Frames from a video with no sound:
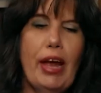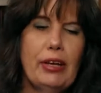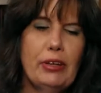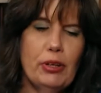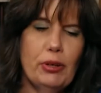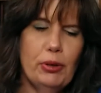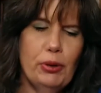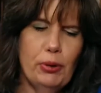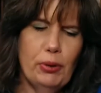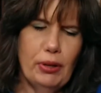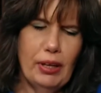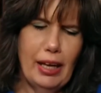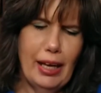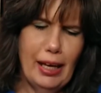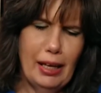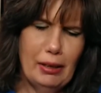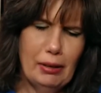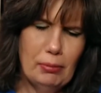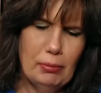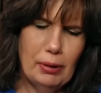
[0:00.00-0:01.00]
think to do
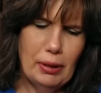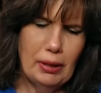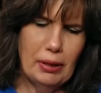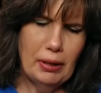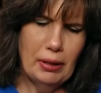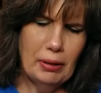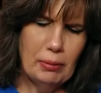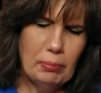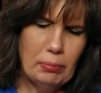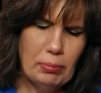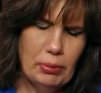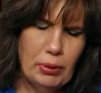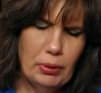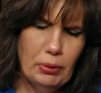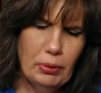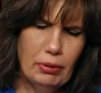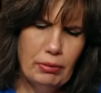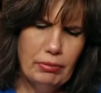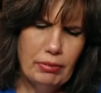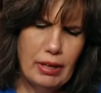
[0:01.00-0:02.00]
that. But uh,
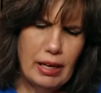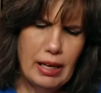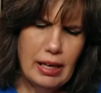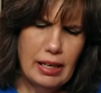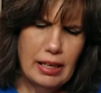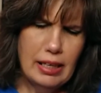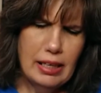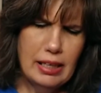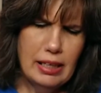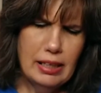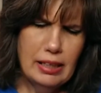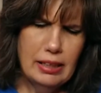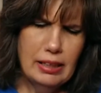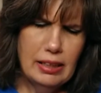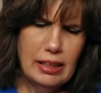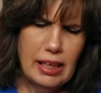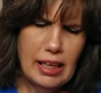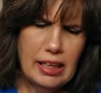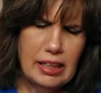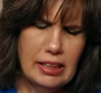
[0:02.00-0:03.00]

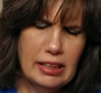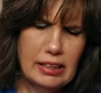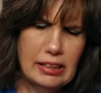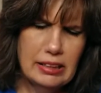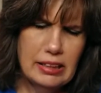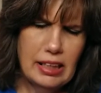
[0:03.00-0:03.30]
purifying and